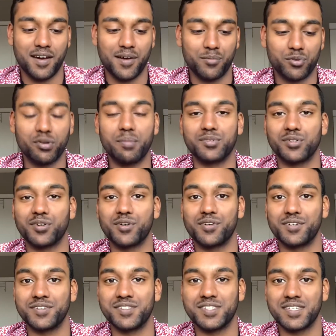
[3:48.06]

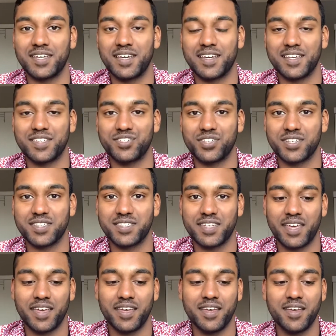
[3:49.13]
cryptocurrency, I guess you could
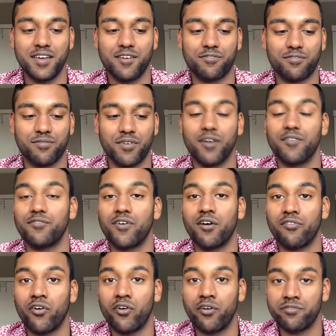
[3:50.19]
say, of
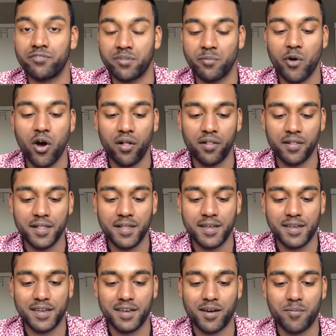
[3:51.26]
all of them all,
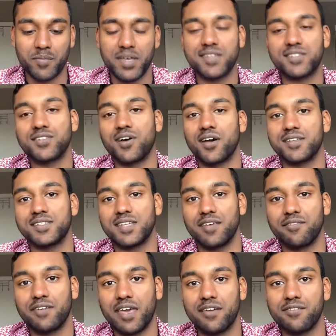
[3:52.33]
is not a
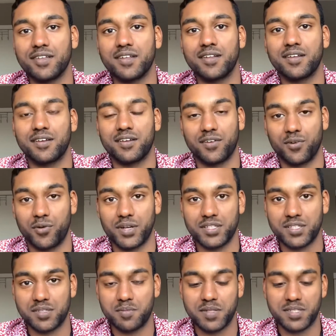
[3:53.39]
safe haven, according to
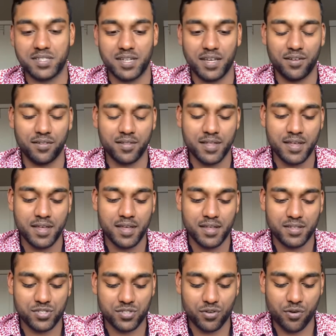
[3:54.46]
Spitznagel.
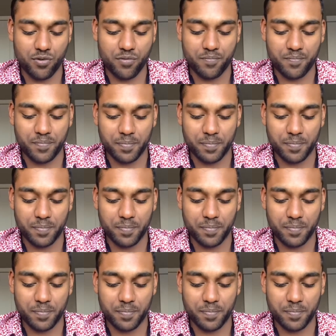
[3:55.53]
So,